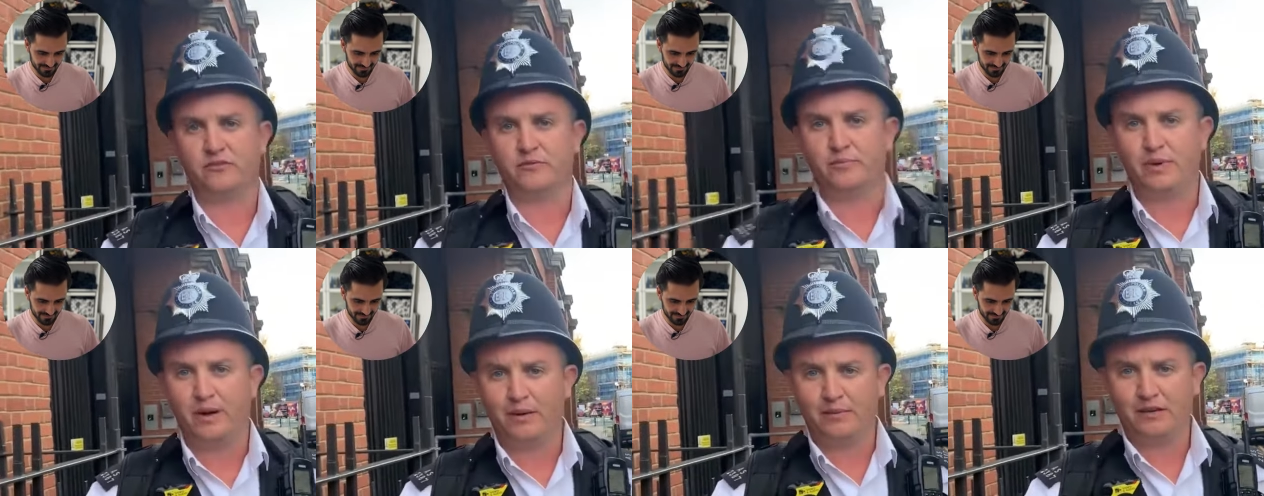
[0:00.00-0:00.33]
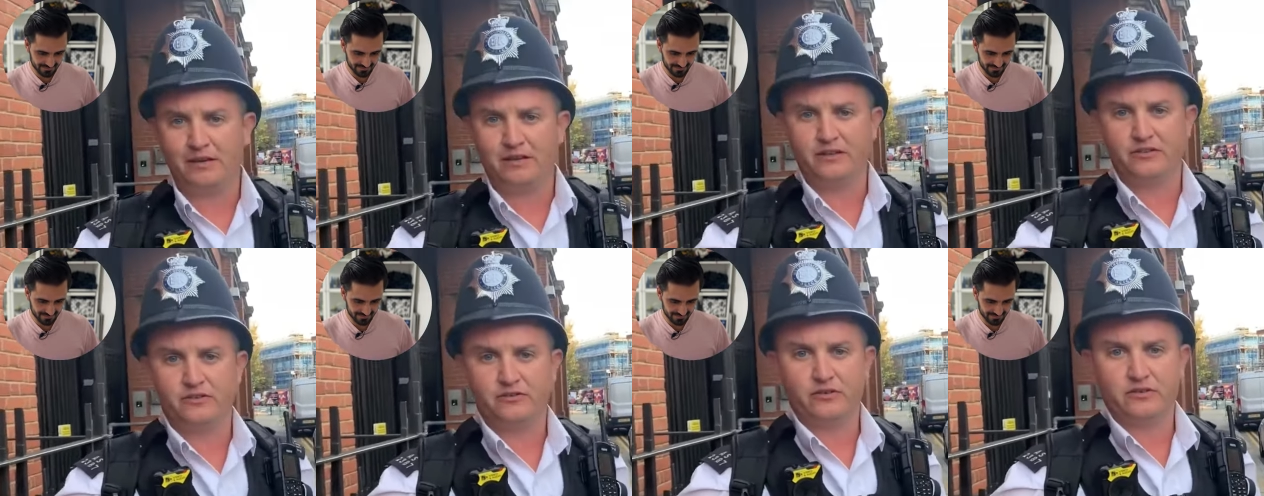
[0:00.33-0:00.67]
Speaker 1: of public
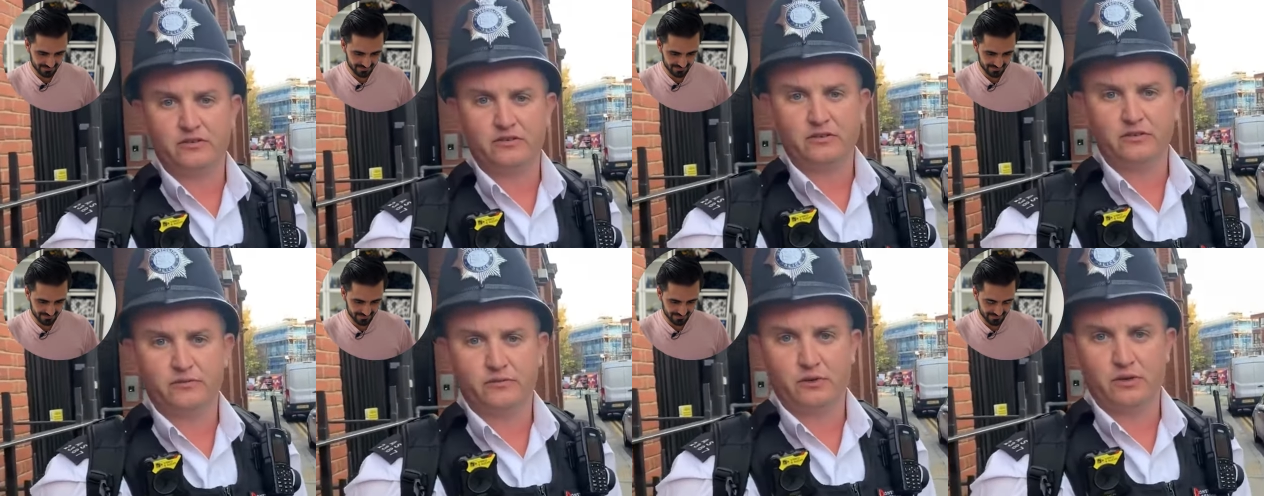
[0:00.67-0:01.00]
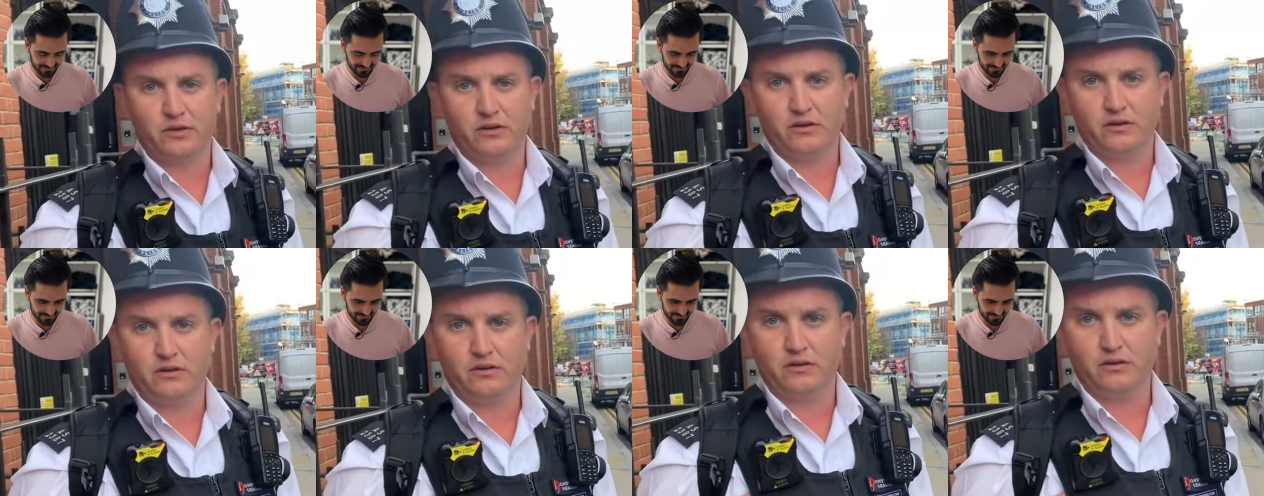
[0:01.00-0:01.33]
interest? People are
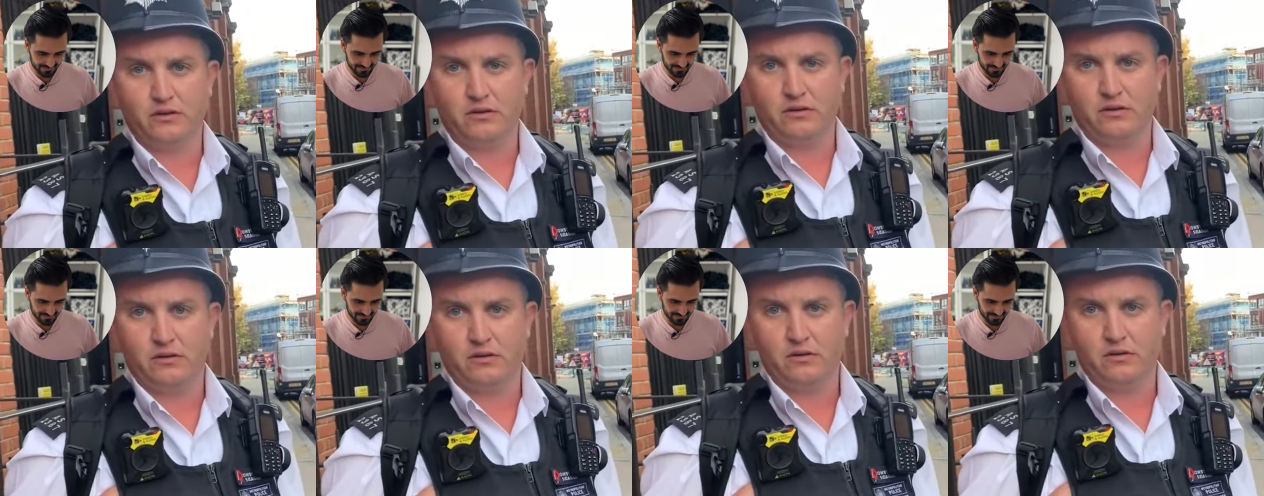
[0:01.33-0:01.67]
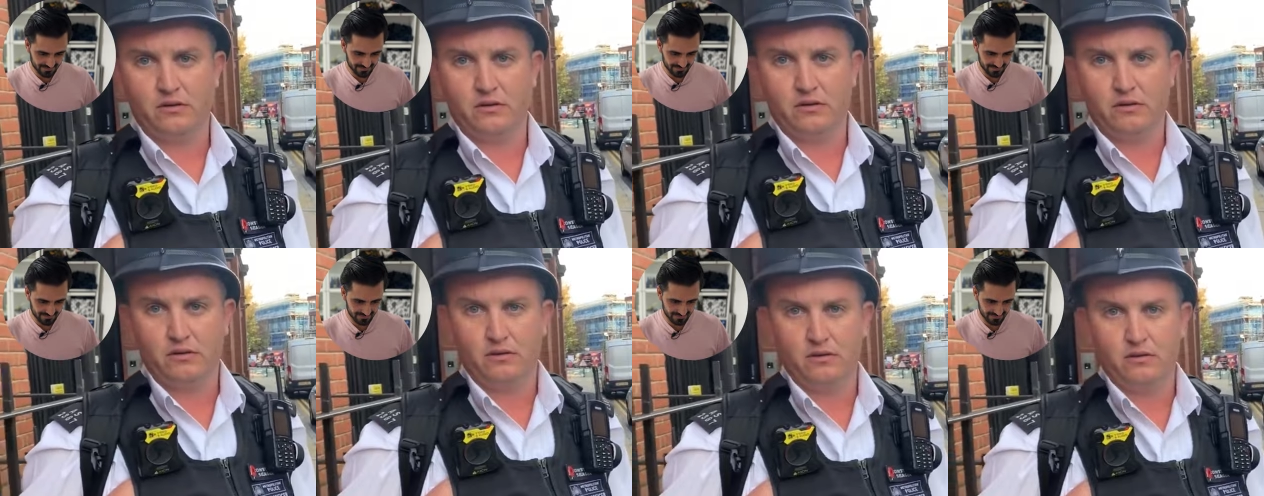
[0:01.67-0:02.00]
interested in this kind
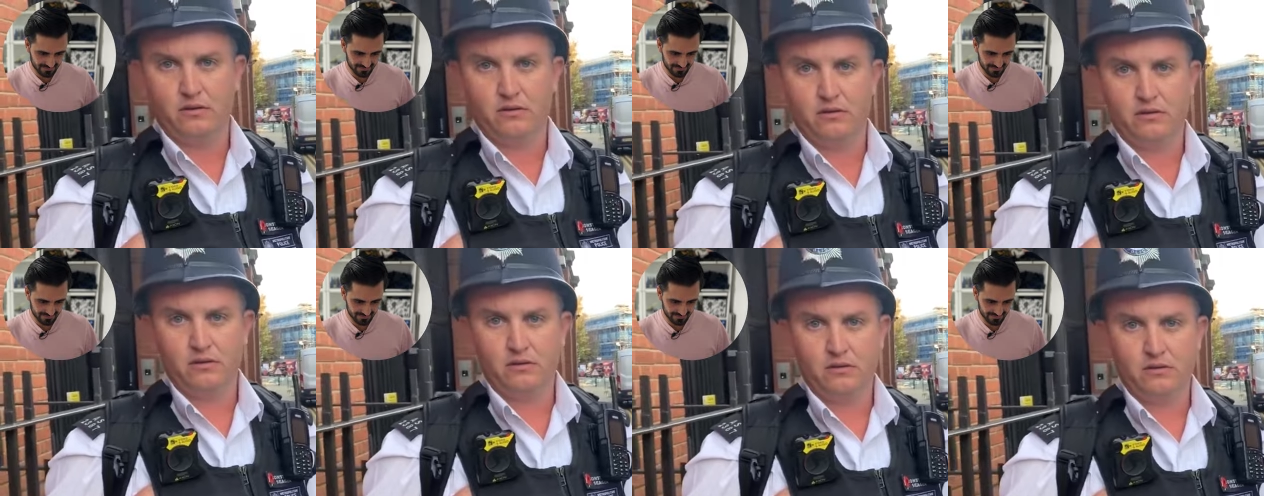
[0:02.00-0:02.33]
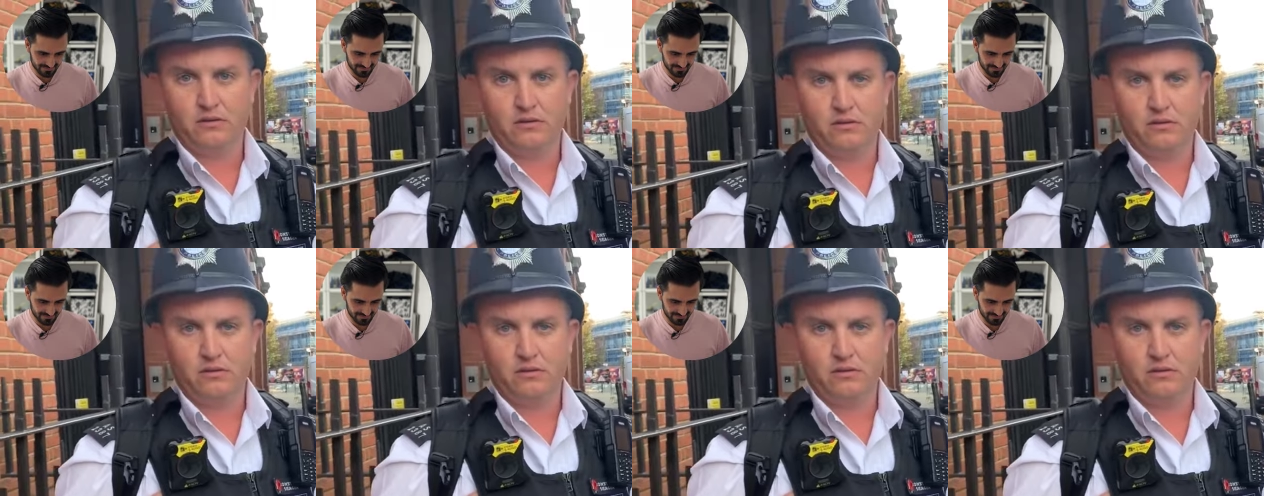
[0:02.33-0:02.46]
of thing. Alright,